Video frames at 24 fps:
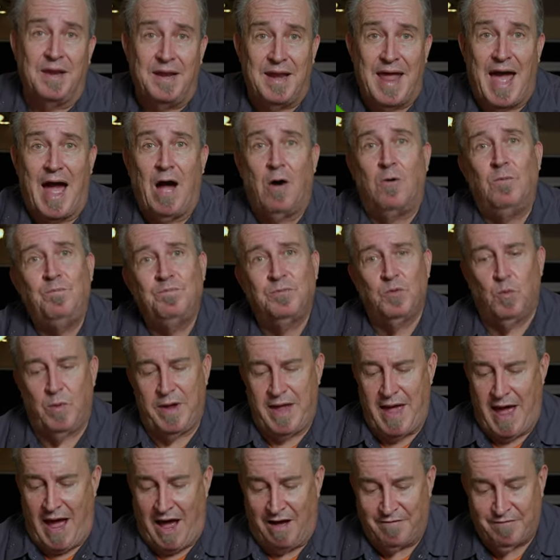Now
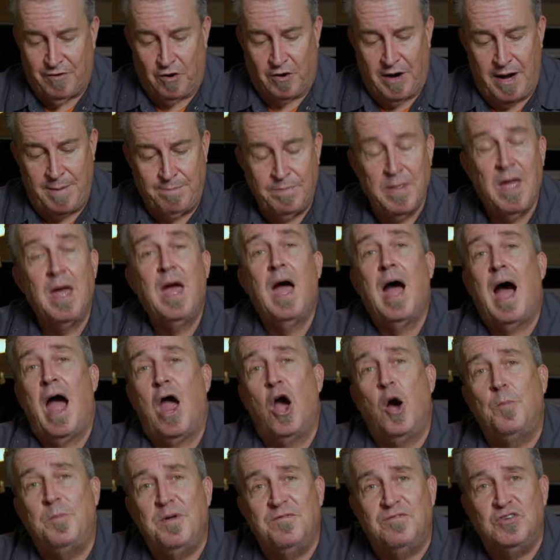we have, all right?
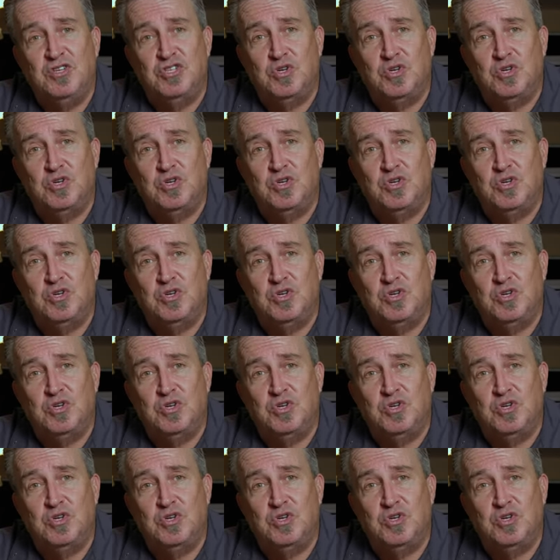I hope you've